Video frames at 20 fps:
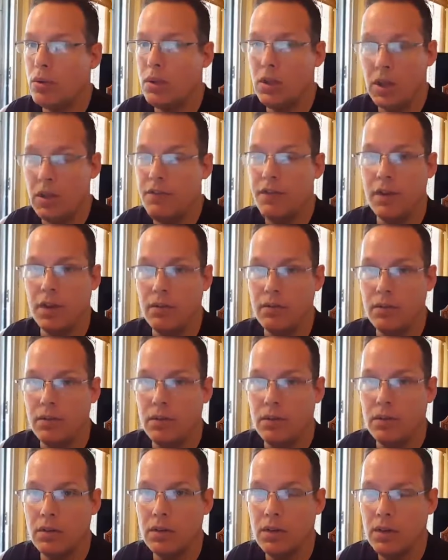give him
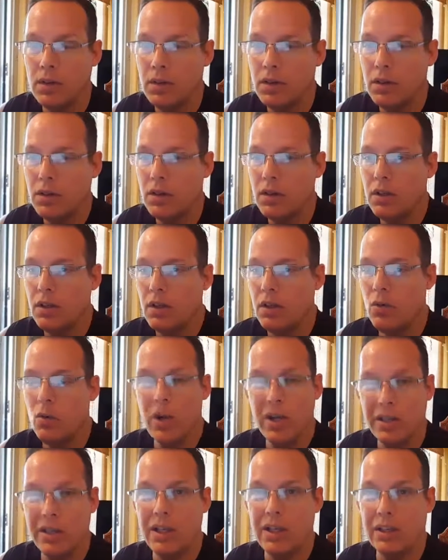
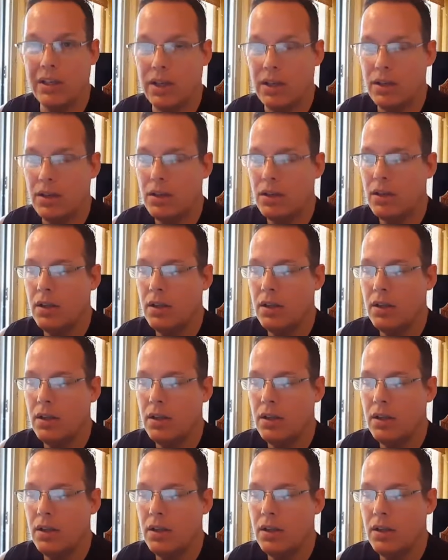willingly,